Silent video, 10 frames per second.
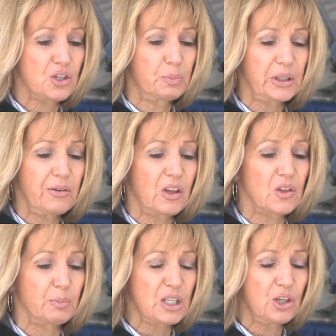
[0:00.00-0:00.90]
to believe that
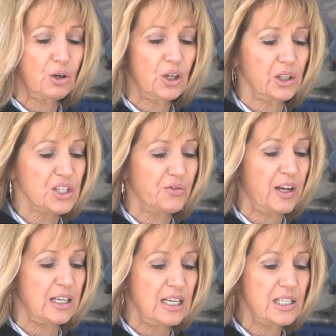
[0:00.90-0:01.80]
the material is
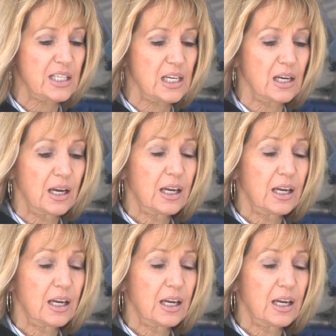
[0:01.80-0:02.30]
fun and easy